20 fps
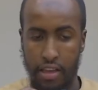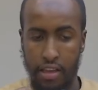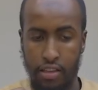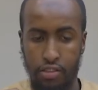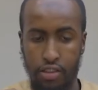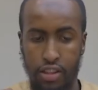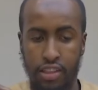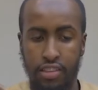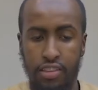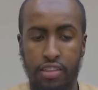
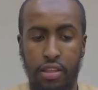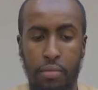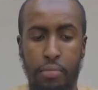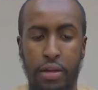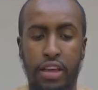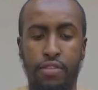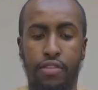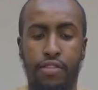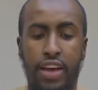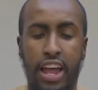So this is the
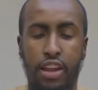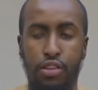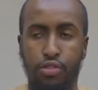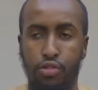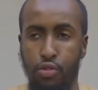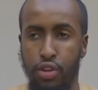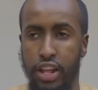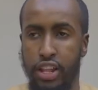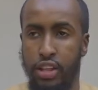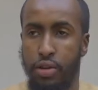belief of Ahl
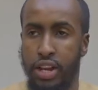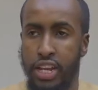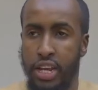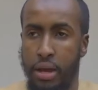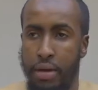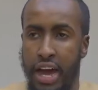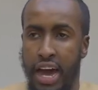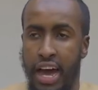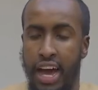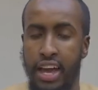Sunnati wal
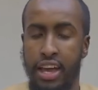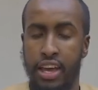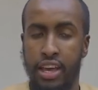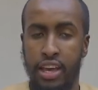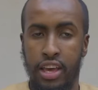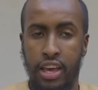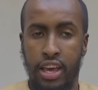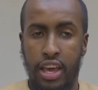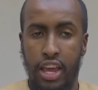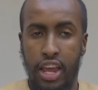Jama'ah.
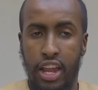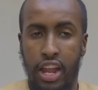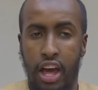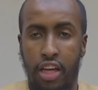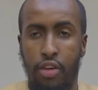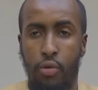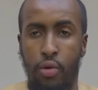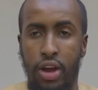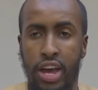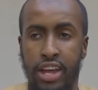In
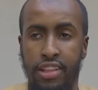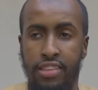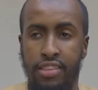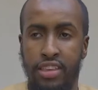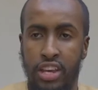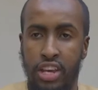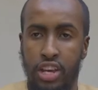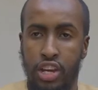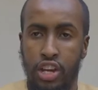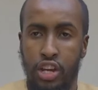other words,
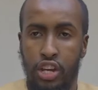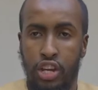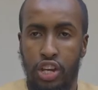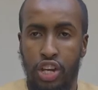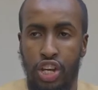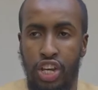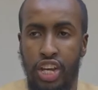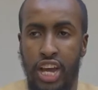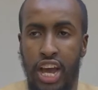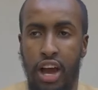
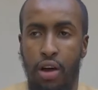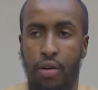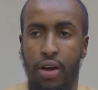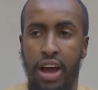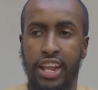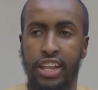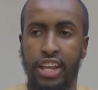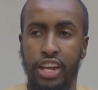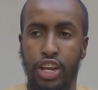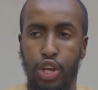
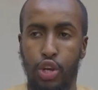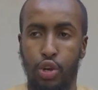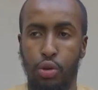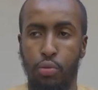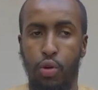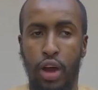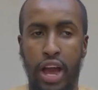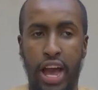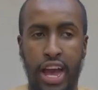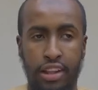shahawat and
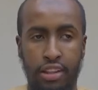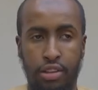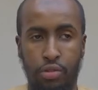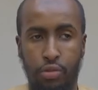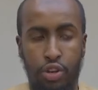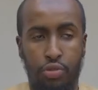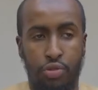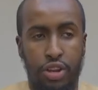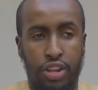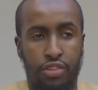shubuhat,
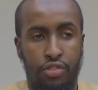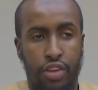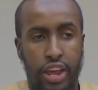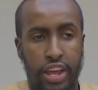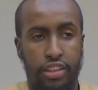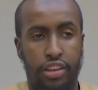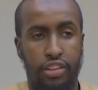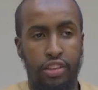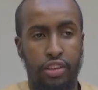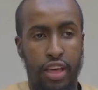which one is
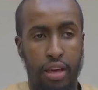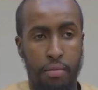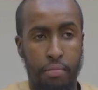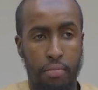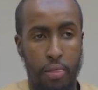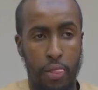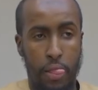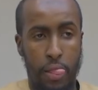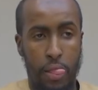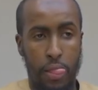greater to them?
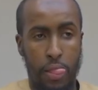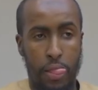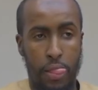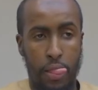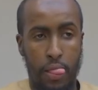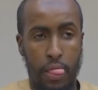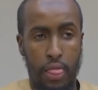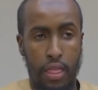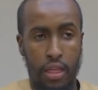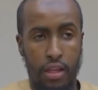
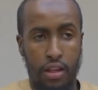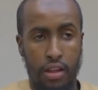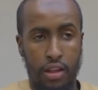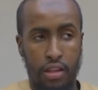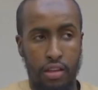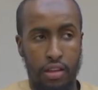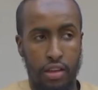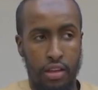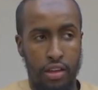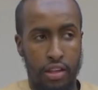
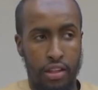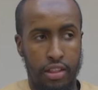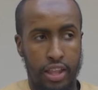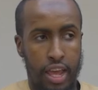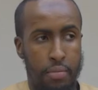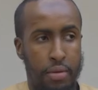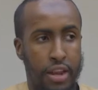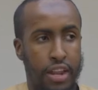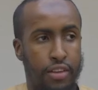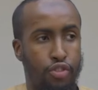
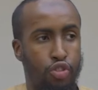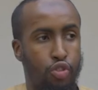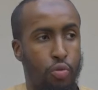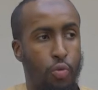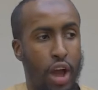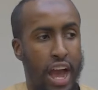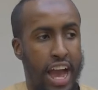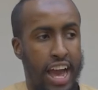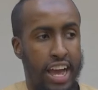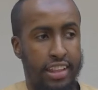They believe
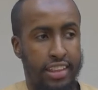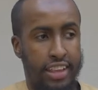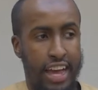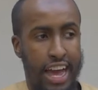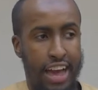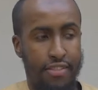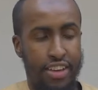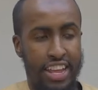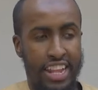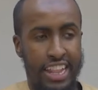shubuhat,
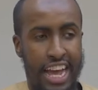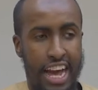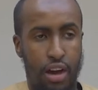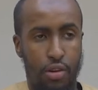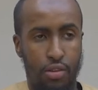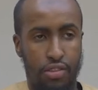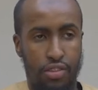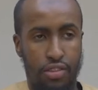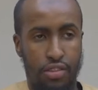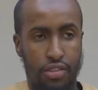having
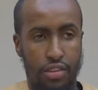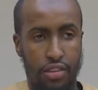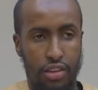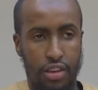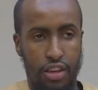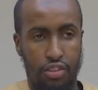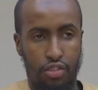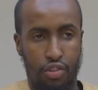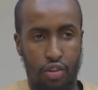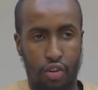doubts,
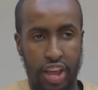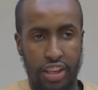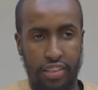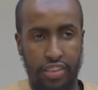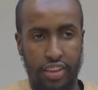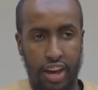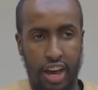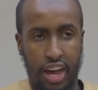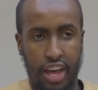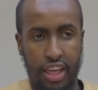is
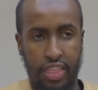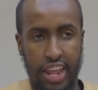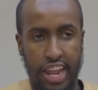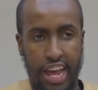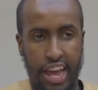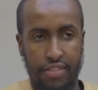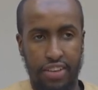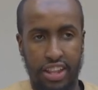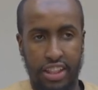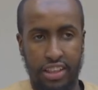greater than
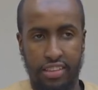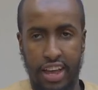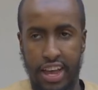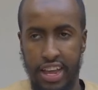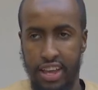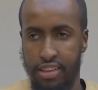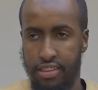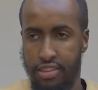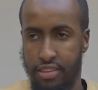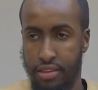having
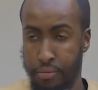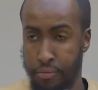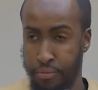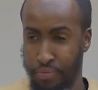desires.